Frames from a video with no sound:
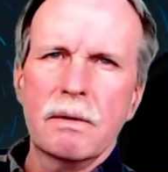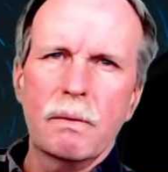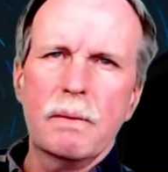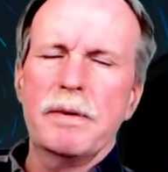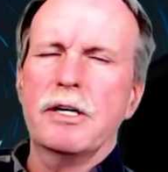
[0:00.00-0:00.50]

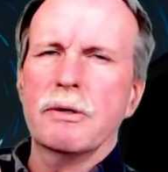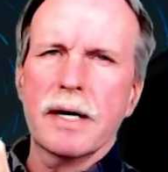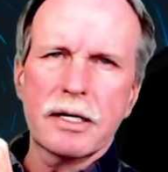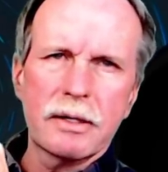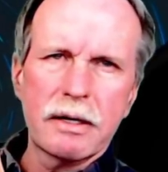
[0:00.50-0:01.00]
would be
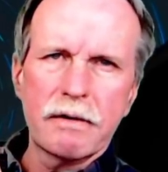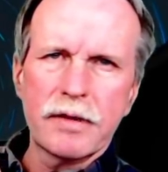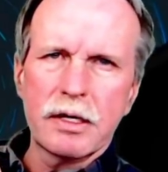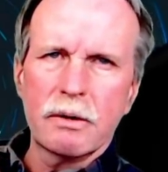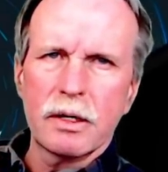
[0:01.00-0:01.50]
directly over
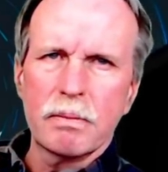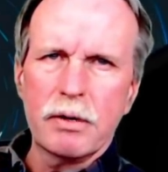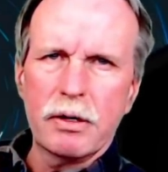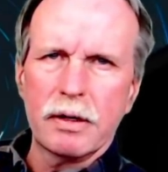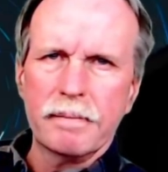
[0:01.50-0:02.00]
the North
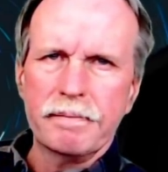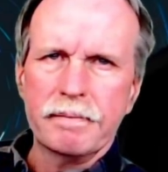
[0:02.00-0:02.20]
Pole.